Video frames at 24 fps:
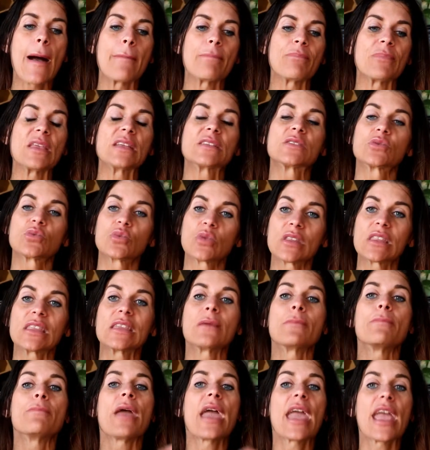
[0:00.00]
it's really
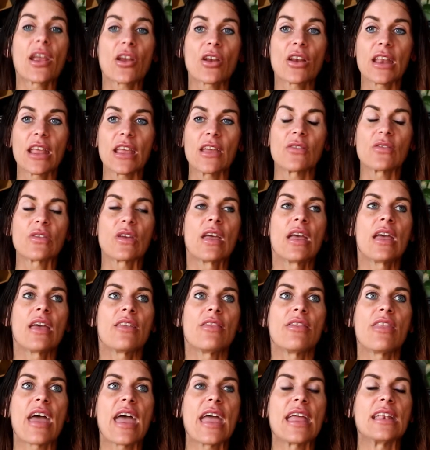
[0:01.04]
imperative
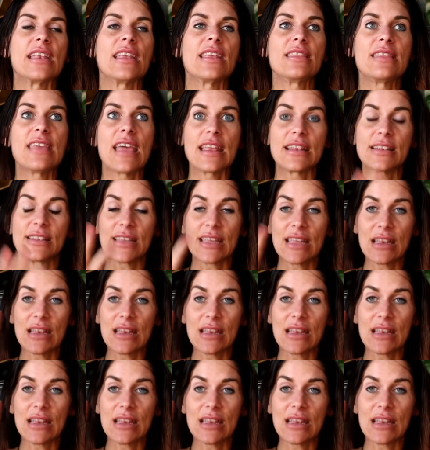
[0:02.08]
that